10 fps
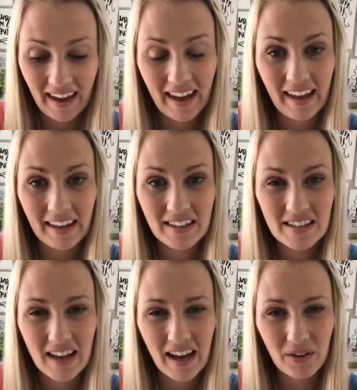
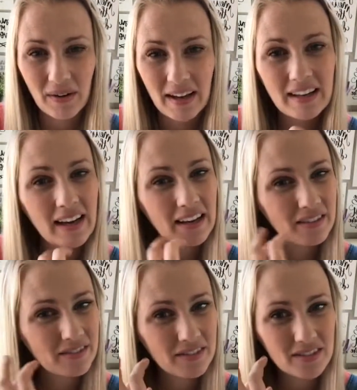And how do I kind
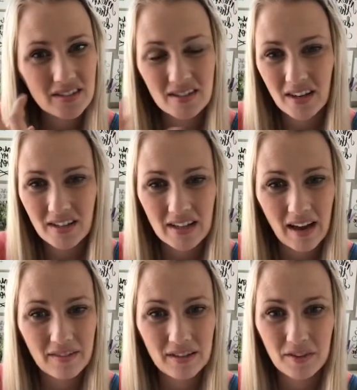of start to
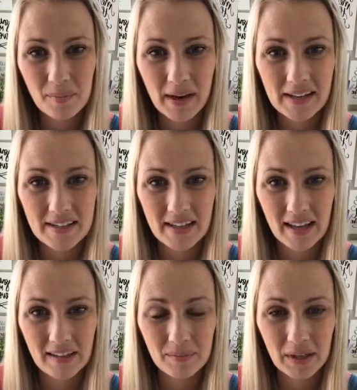have a different mindset?